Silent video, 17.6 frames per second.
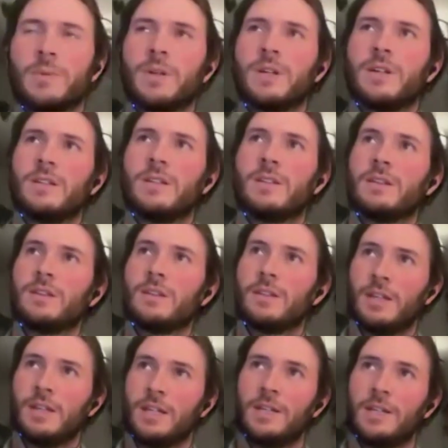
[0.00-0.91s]
up
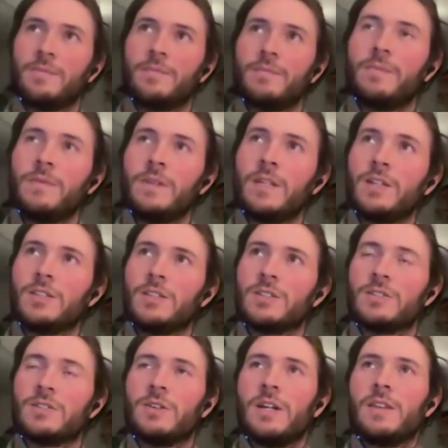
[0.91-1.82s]

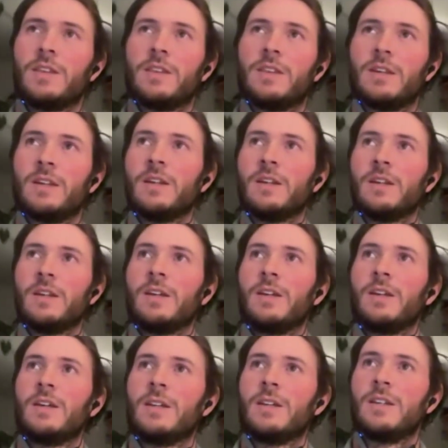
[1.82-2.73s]
just around
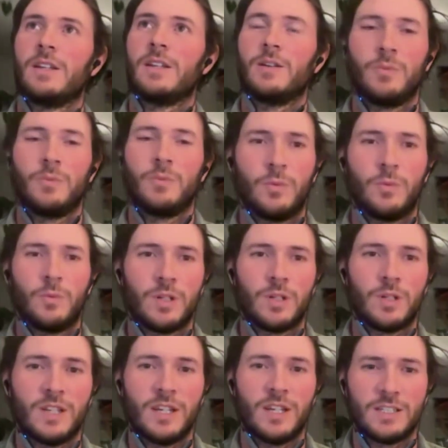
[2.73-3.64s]

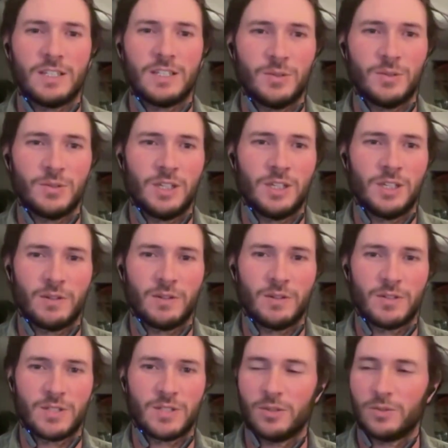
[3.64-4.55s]
what it takes to achieve the
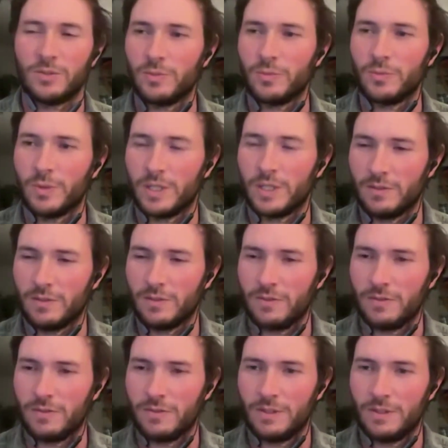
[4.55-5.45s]
result. One
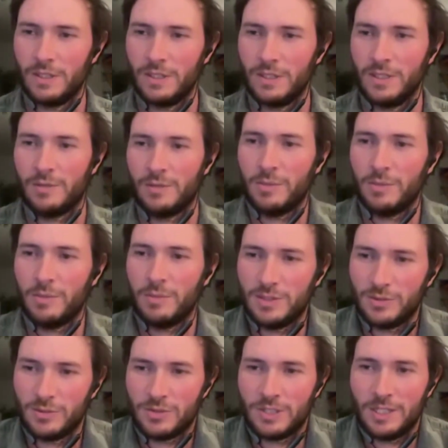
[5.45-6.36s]
of my
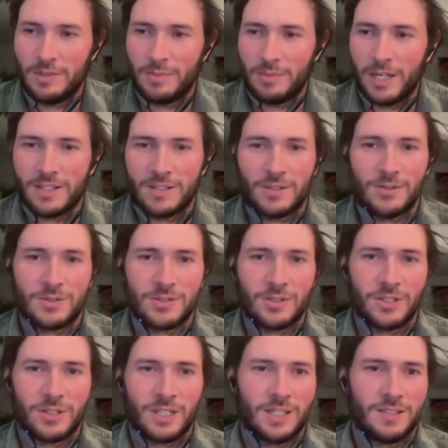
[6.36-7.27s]
mentors, Dean Martin,
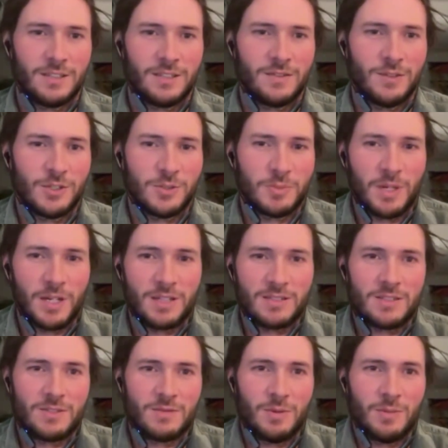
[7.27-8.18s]
who's on our Diverse
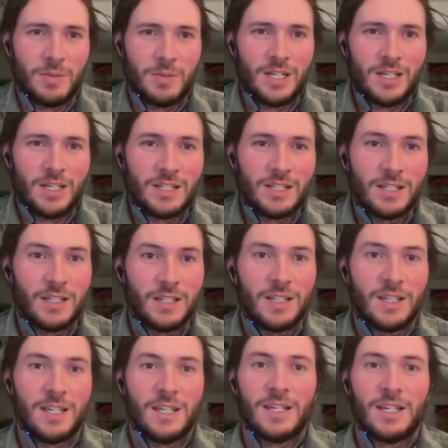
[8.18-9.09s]
Pastures webinar
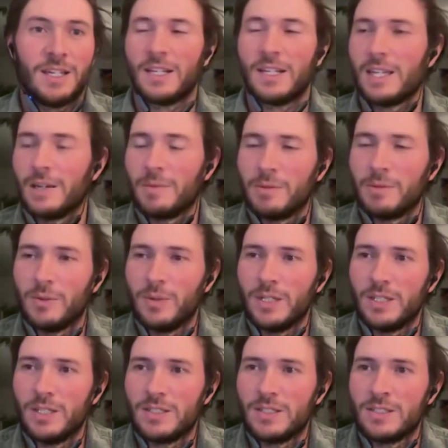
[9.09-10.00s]
in a couple of
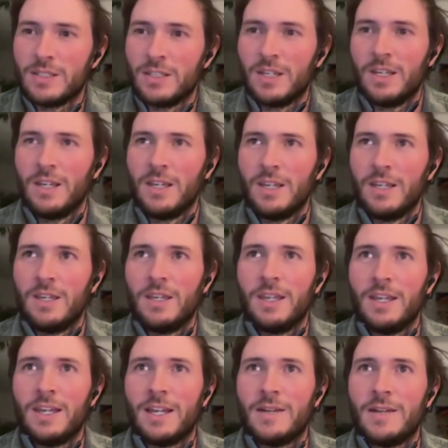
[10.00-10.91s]
weeks.
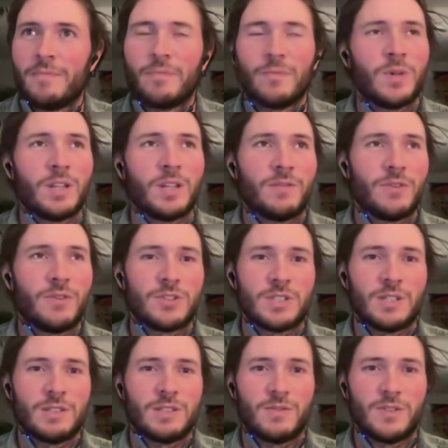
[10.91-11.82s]
One of the
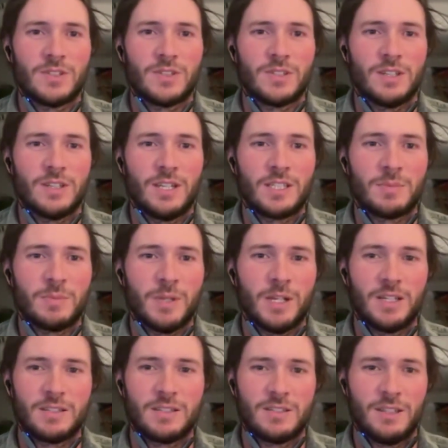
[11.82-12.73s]
first times I visited his
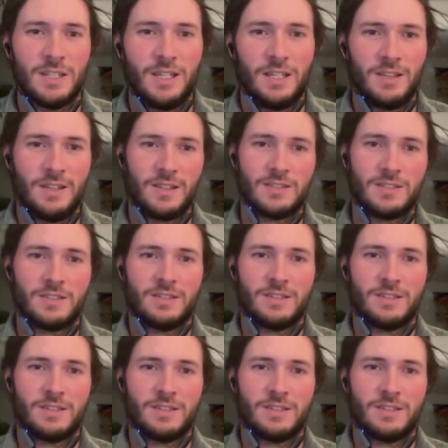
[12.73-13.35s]
place, he had